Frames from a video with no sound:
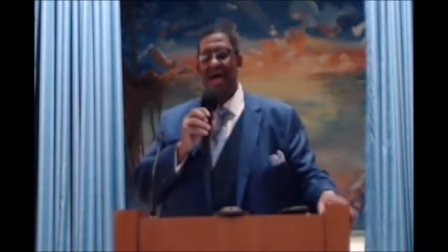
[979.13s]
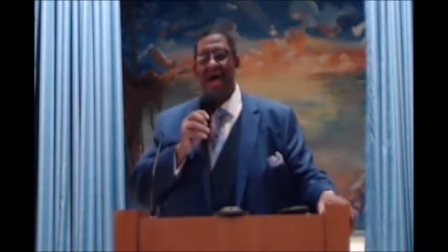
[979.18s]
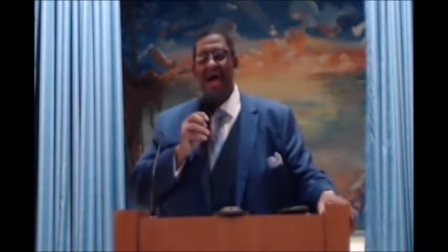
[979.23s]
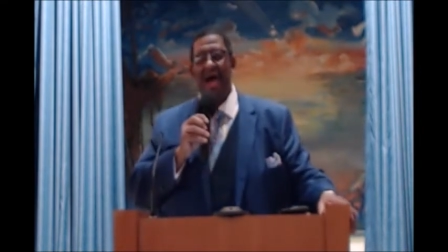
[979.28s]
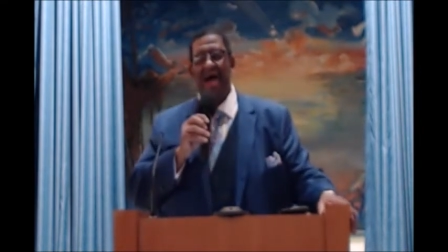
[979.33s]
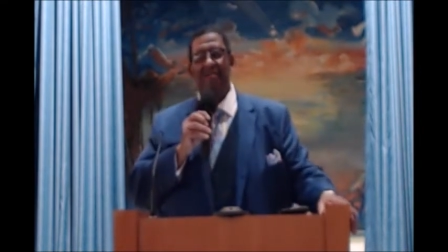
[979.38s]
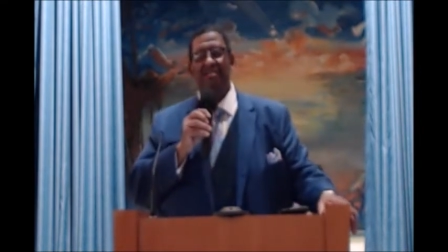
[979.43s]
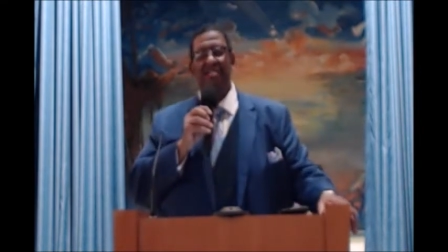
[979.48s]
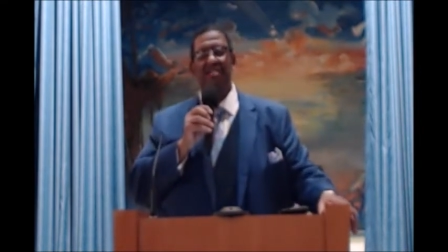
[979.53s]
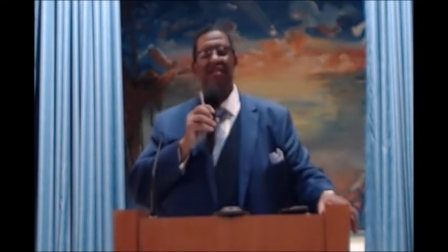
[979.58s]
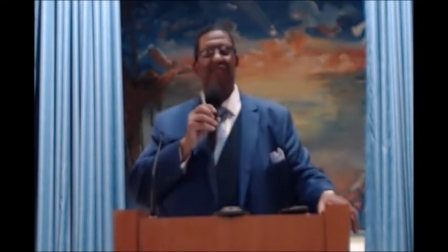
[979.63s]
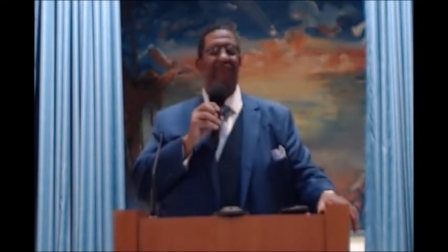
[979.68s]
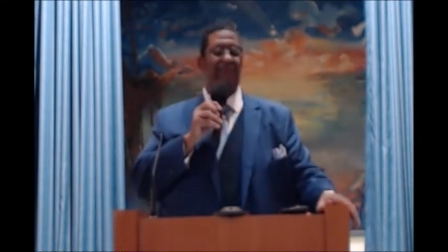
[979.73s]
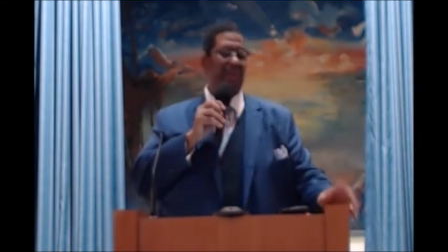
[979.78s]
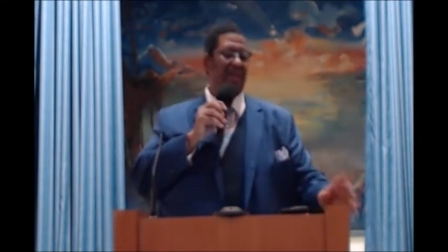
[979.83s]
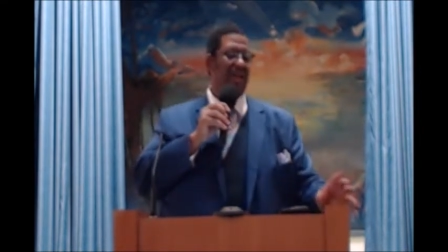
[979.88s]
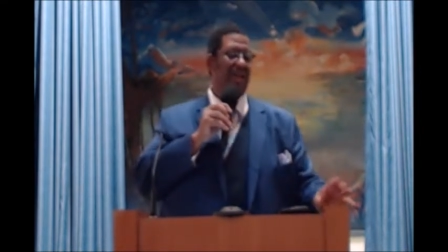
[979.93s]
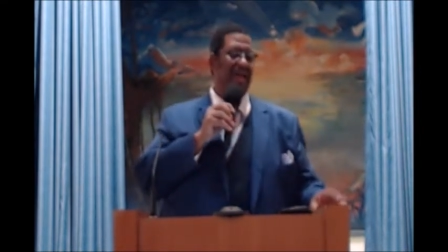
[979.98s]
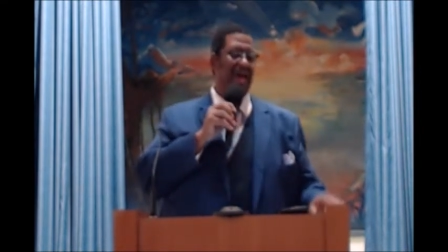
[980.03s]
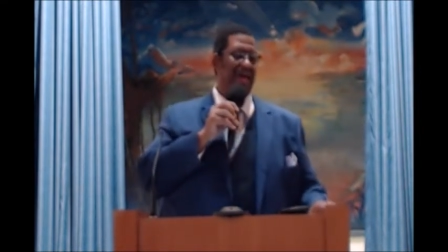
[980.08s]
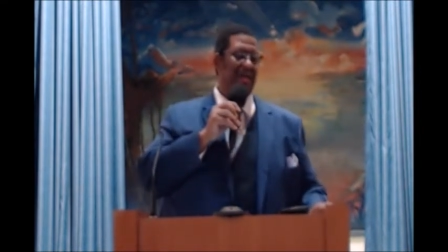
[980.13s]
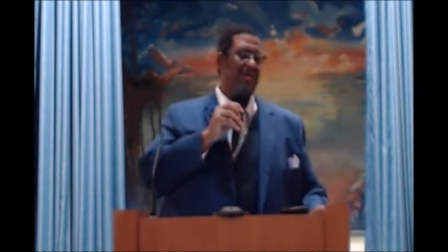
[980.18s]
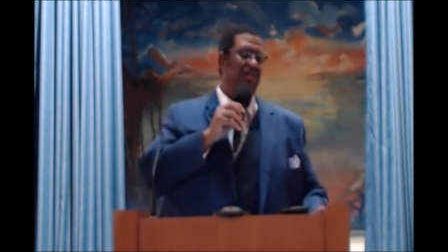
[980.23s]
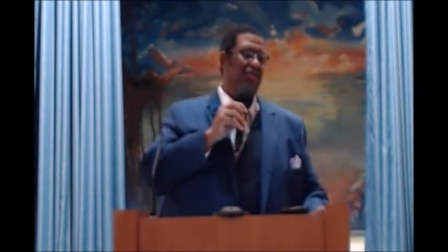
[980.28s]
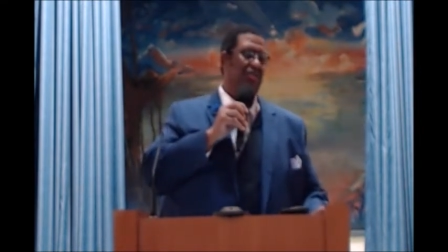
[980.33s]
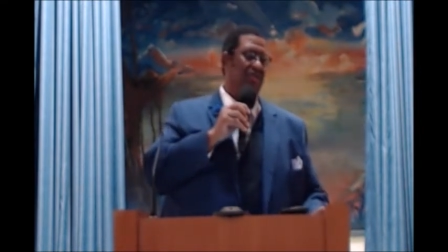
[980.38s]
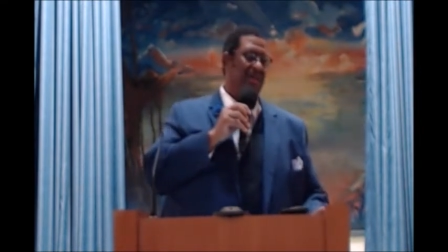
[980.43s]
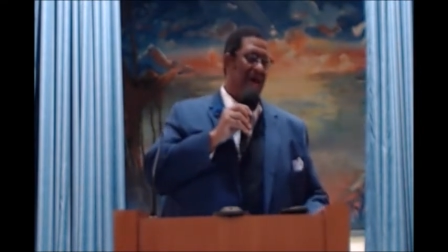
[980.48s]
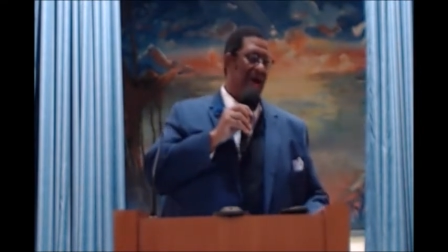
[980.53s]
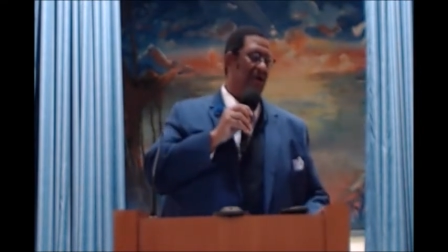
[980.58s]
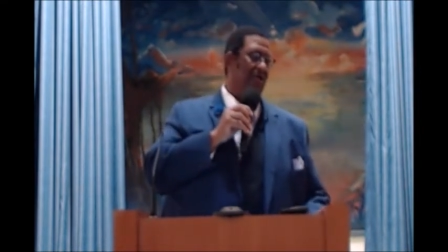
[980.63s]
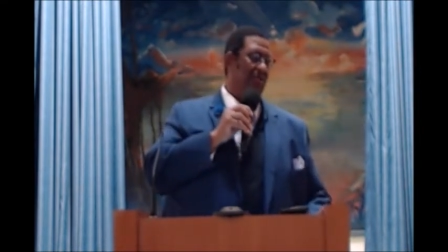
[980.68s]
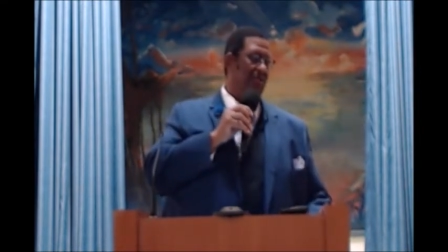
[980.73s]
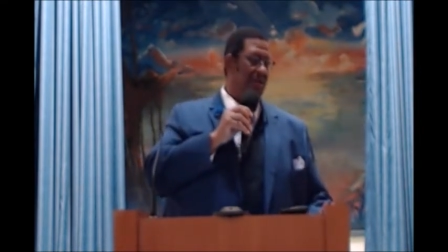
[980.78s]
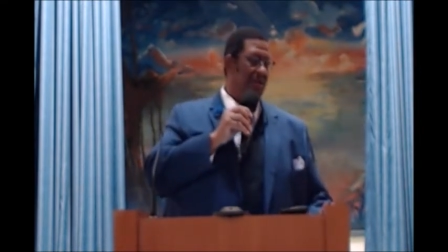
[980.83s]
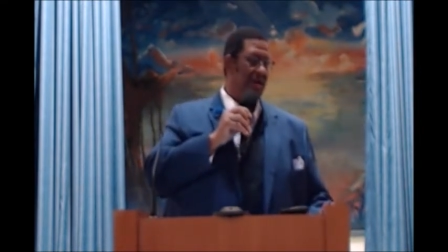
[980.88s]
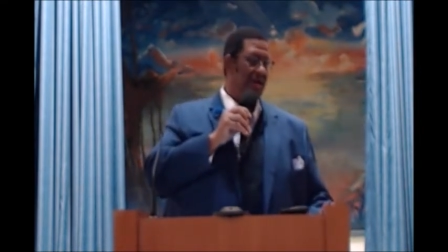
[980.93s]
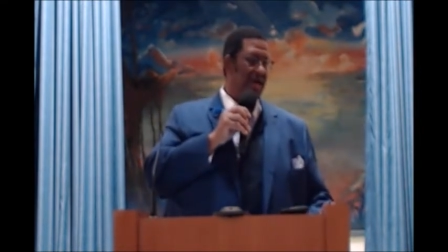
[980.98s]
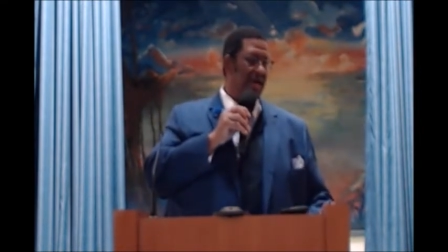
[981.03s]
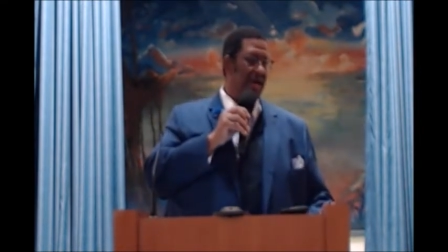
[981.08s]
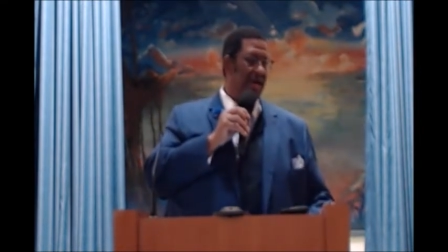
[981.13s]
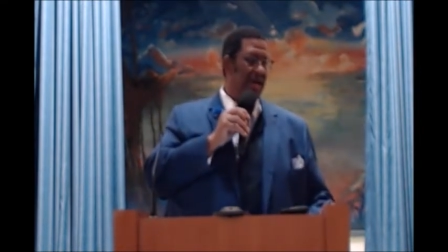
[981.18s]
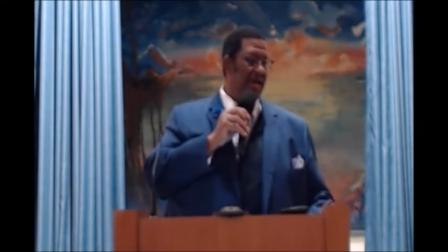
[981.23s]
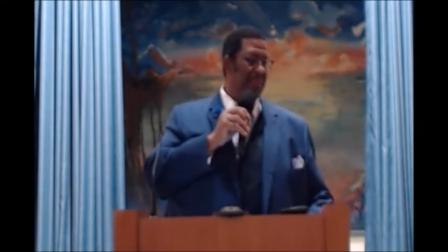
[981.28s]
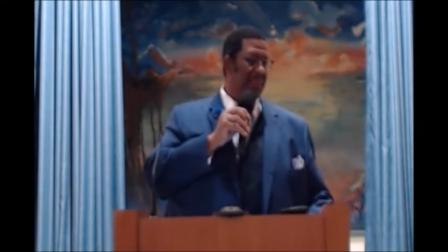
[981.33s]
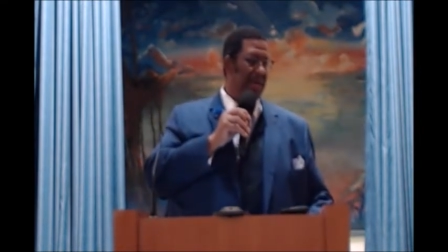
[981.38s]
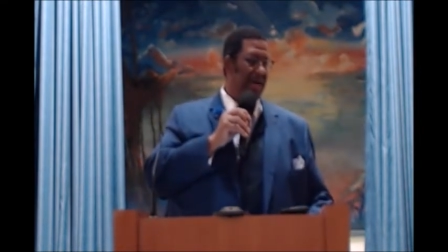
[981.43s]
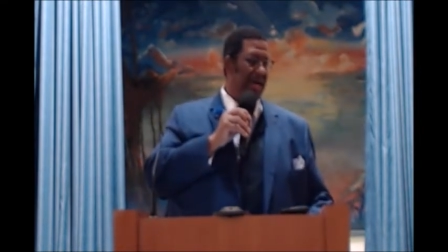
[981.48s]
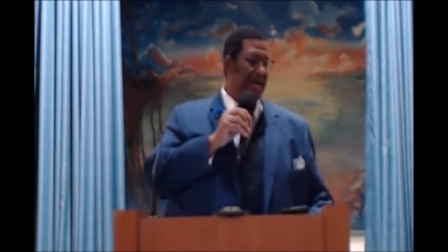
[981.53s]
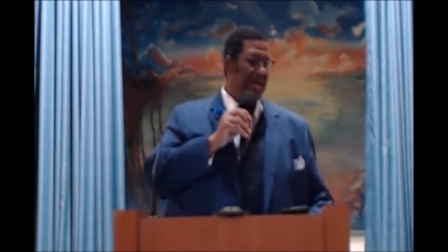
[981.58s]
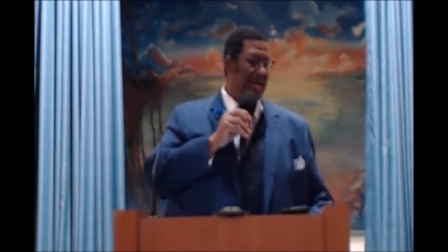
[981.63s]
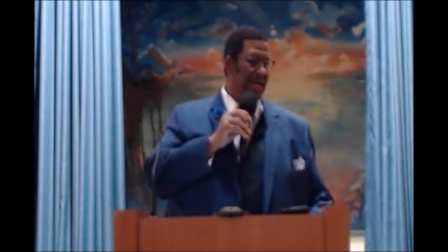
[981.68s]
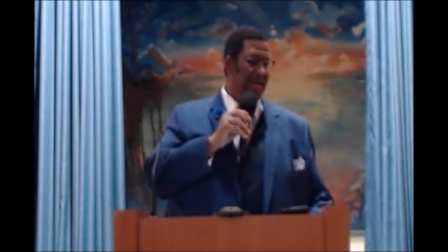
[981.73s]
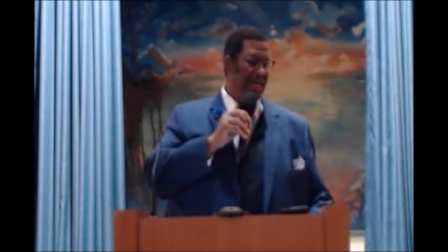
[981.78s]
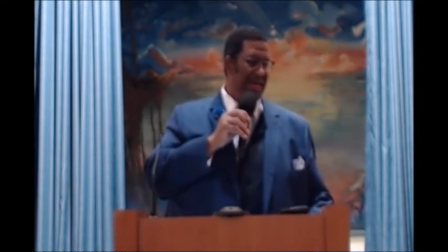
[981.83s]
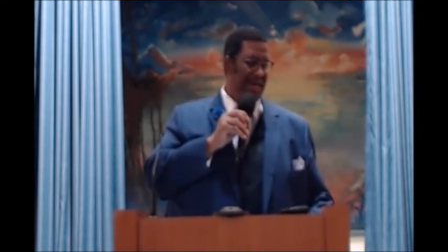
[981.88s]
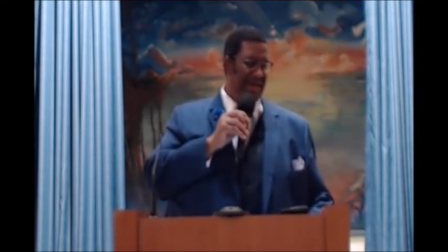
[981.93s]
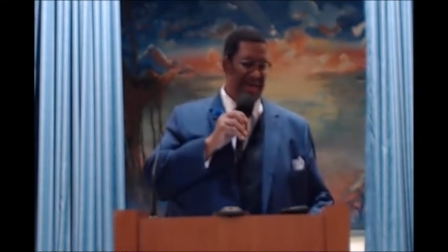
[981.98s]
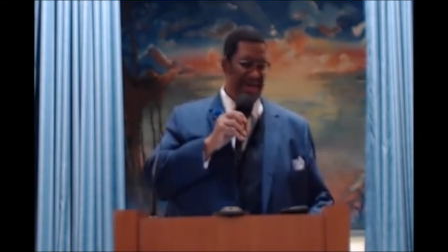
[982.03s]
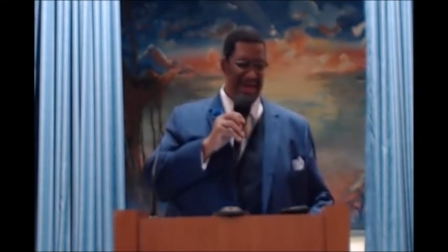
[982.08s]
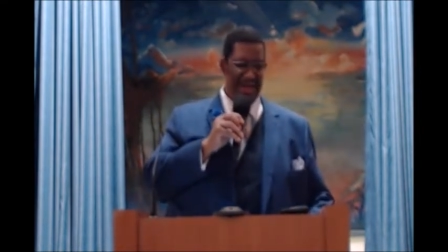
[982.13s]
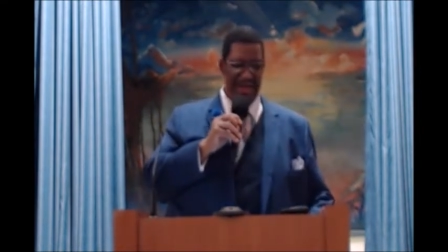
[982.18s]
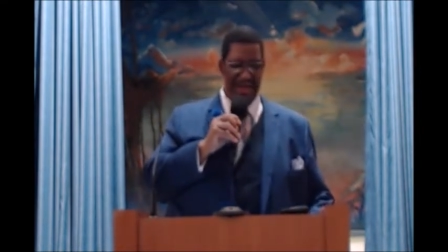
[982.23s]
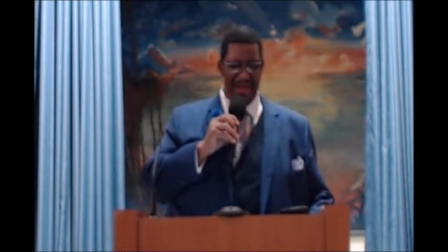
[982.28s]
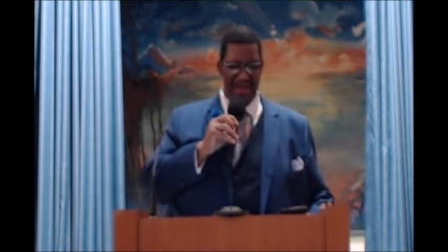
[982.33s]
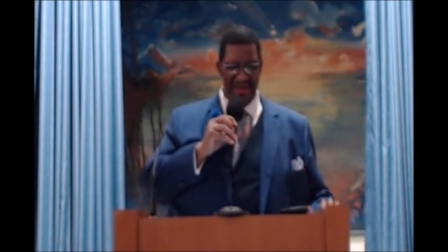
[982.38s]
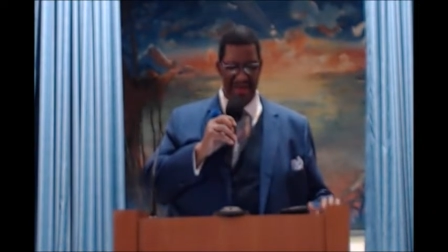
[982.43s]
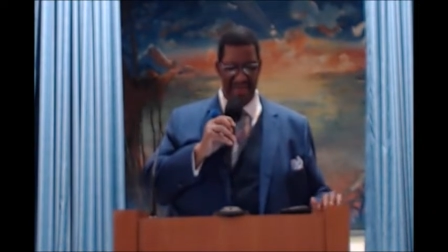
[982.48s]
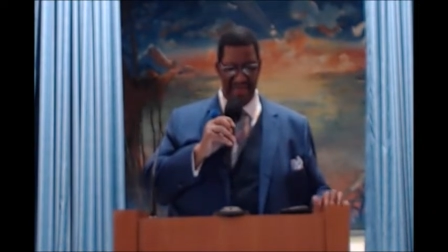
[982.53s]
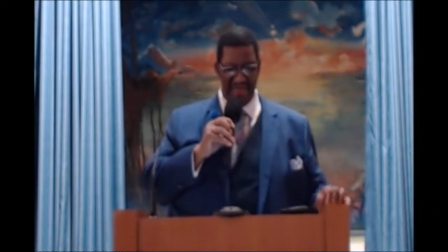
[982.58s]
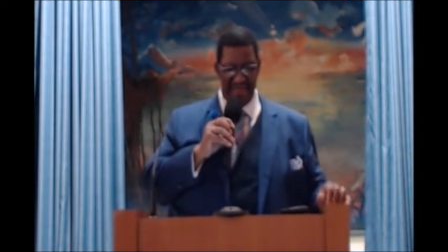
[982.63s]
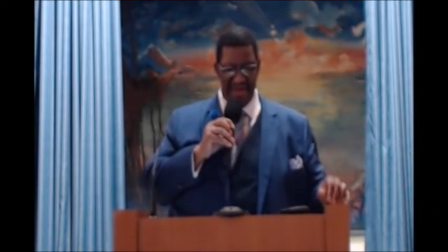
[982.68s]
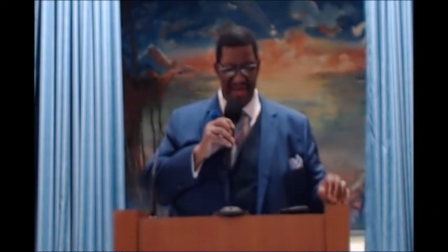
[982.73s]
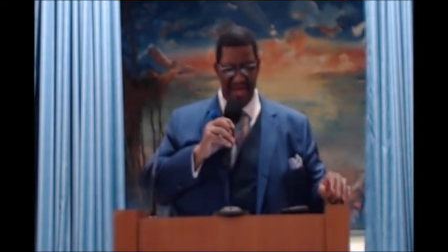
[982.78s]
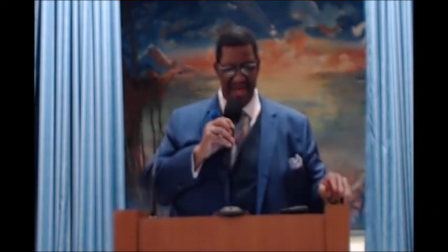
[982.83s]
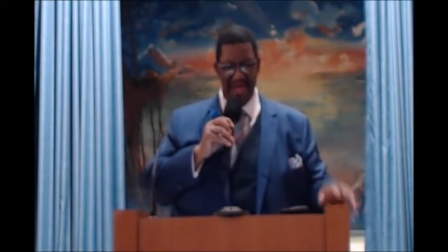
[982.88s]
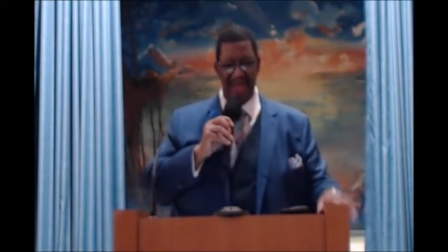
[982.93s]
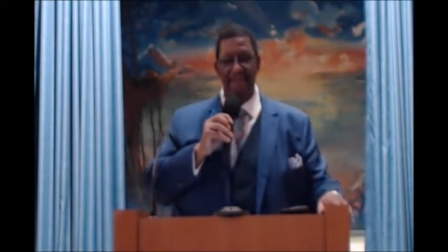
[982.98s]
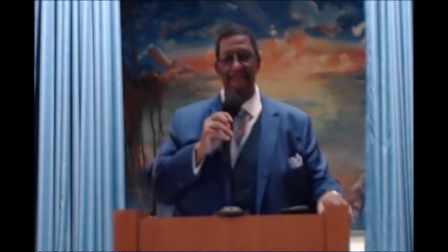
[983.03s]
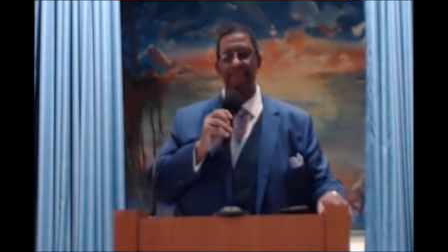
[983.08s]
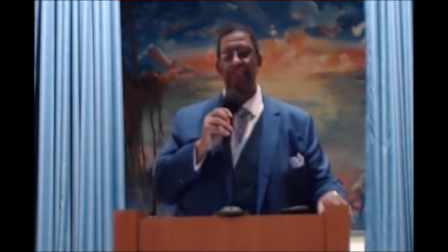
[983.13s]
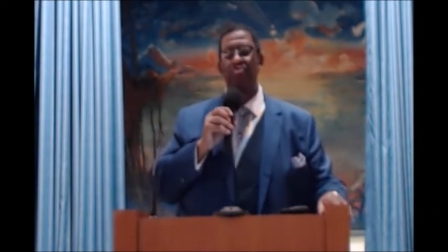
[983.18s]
I just feel like shouting. Amen. Amen.